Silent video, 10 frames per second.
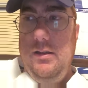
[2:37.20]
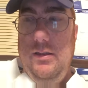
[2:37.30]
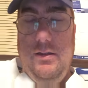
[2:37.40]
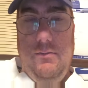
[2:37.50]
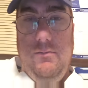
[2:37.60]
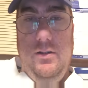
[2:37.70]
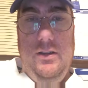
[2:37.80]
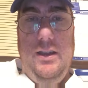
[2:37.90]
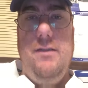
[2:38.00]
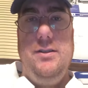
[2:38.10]
that really
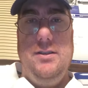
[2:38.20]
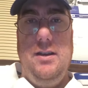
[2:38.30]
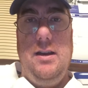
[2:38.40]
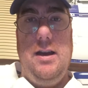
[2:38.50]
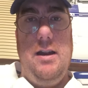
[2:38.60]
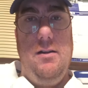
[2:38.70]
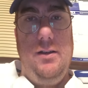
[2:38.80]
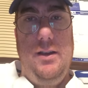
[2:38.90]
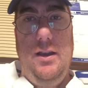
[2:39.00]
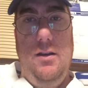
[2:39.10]
gave us a higher
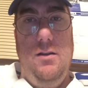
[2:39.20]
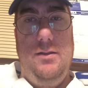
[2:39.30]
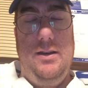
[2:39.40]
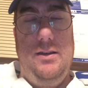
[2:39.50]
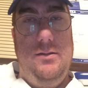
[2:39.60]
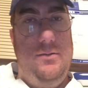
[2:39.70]
gear that